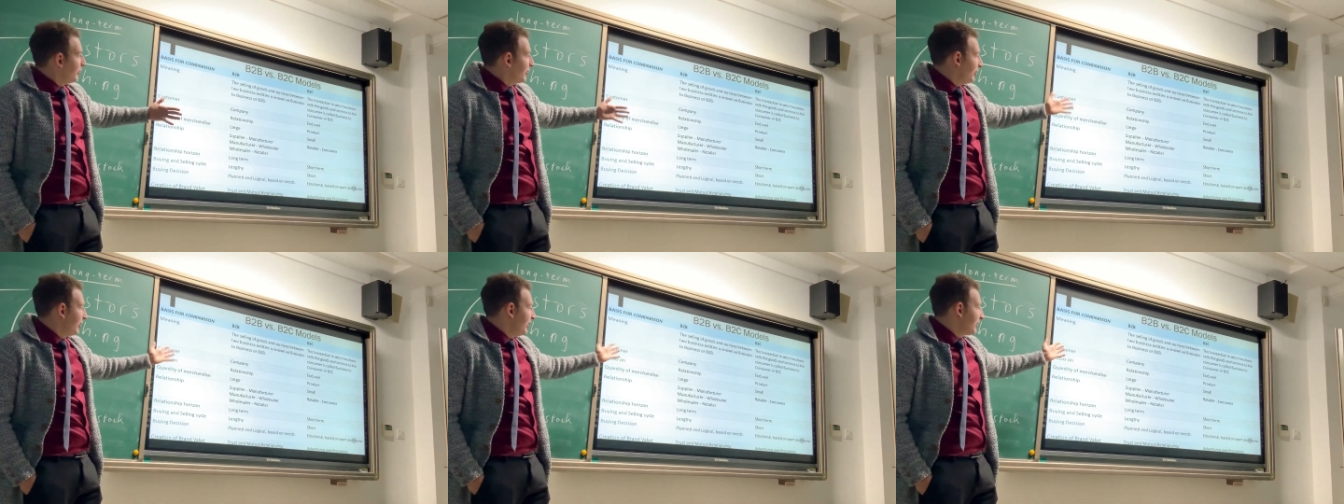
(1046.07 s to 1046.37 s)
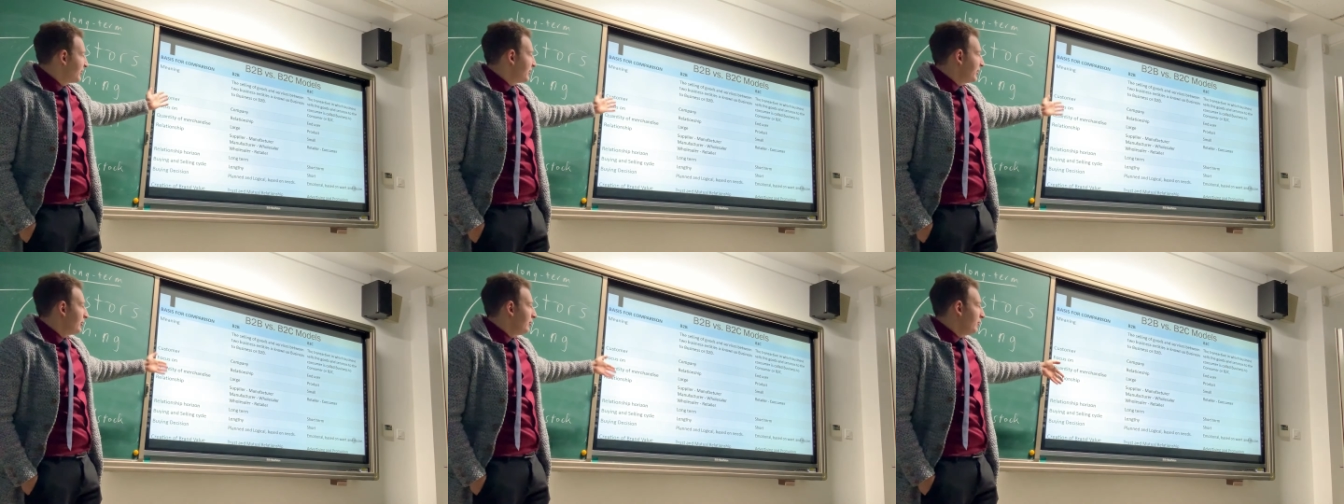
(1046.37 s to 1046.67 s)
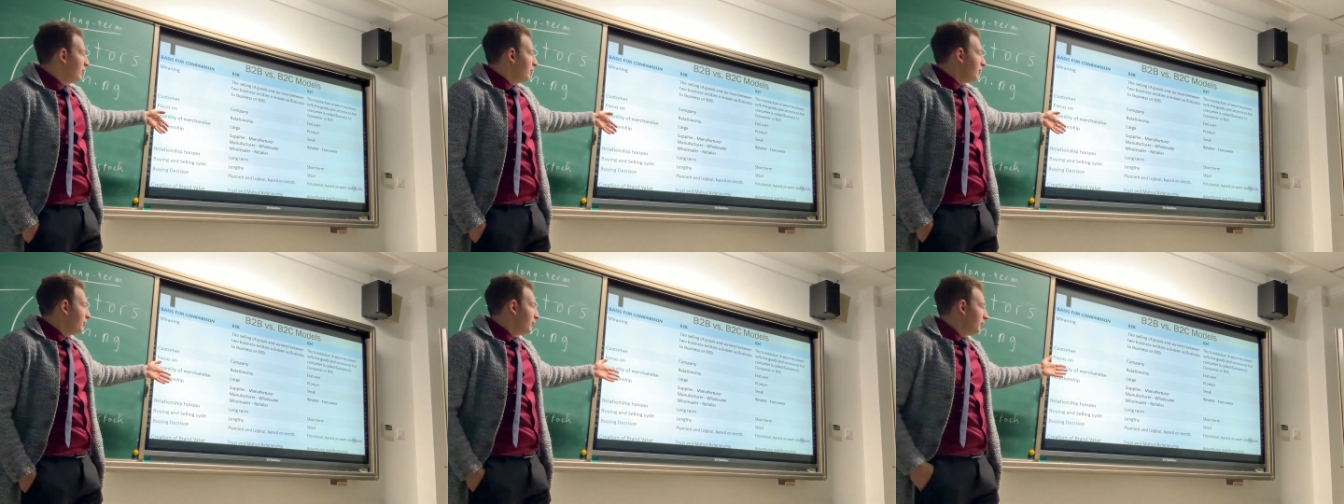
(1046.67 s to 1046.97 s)
things that
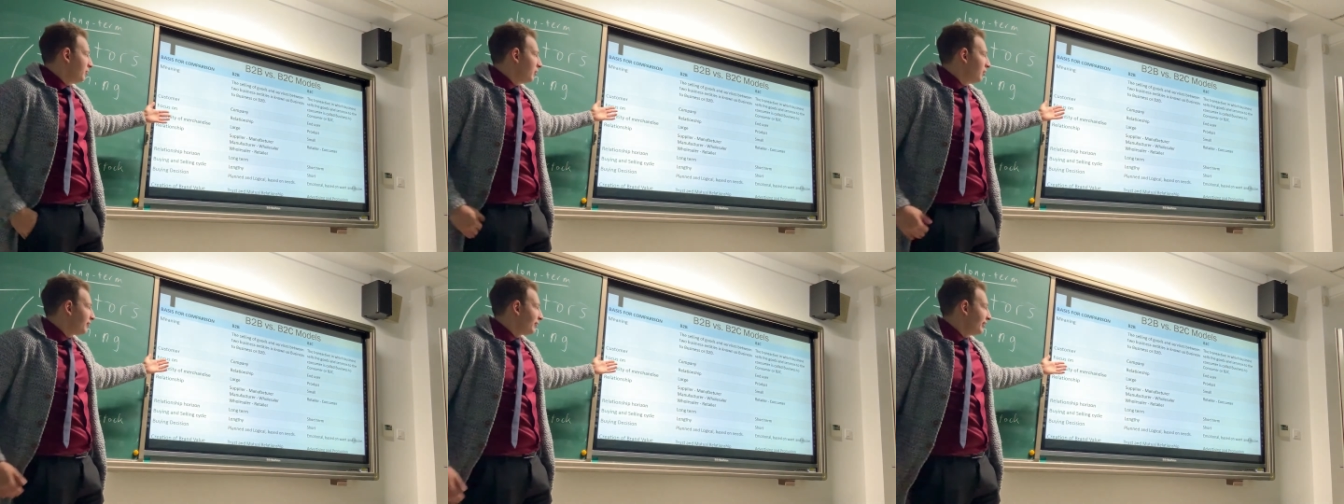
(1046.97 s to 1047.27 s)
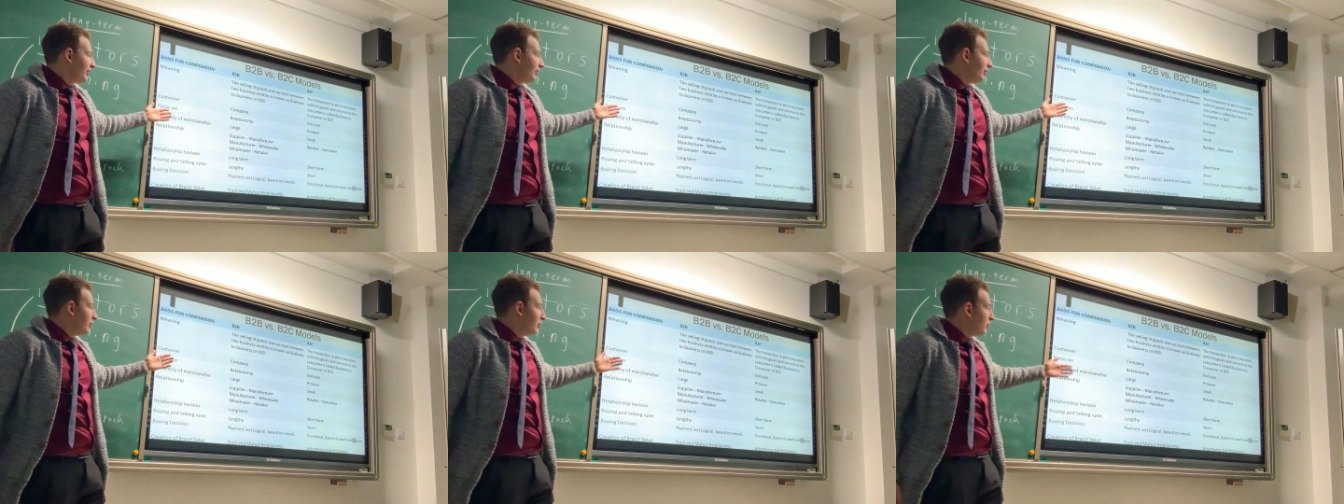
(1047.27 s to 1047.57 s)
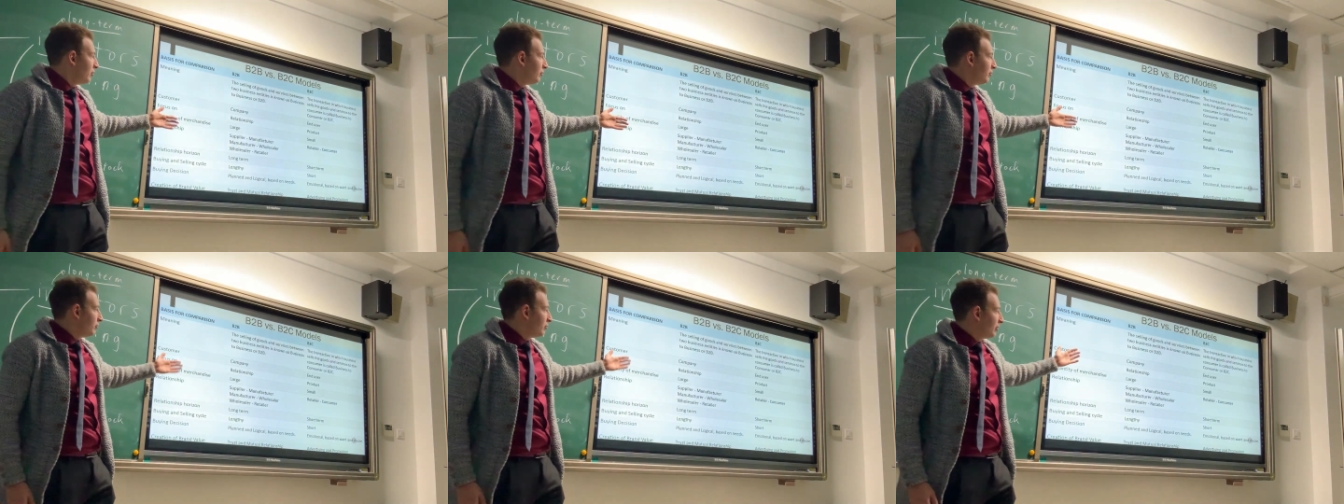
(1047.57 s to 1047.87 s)
you, you already
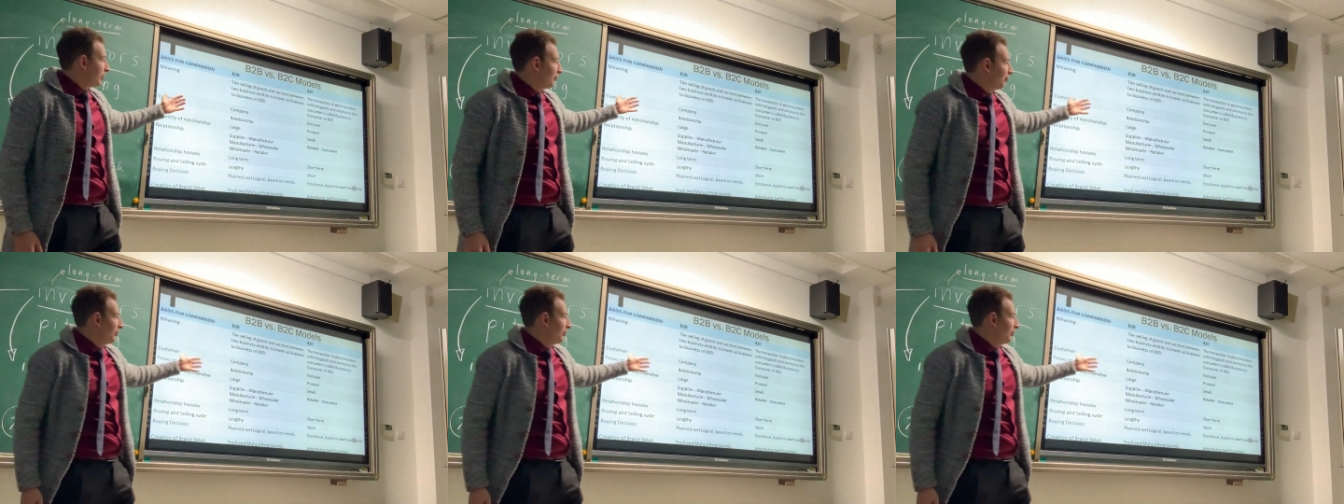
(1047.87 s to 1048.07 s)
know in